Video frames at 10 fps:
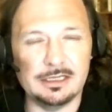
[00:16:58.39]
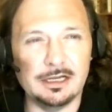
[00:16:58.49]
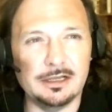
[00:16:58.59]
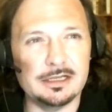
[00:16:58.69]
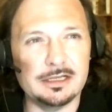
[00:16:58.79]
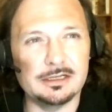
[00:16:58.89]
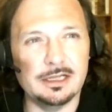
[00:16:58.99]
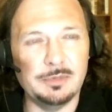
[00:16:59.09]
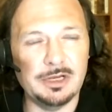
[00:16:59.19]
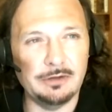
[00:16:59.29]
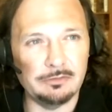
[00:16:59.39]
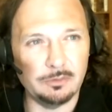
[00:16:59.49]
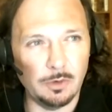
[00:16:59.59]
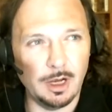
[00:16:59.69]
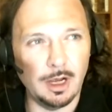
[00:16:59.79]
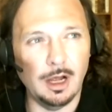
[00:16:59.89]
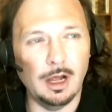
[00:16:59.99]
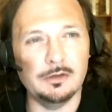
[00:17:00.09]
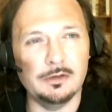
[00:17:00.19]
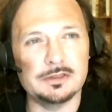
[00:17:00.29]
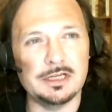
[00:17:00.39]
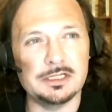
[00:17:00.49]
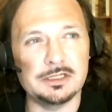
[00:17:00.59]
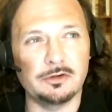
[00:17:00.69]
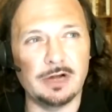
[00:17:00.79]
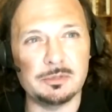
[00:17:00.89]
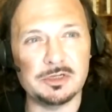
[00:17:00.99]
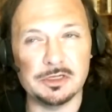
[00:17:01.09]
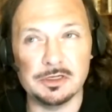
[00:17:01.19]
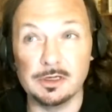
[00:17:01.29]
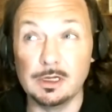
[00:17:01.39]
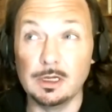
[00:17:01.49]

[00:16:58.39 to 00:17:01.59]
you know, that had been around for a while, a stench of corruption.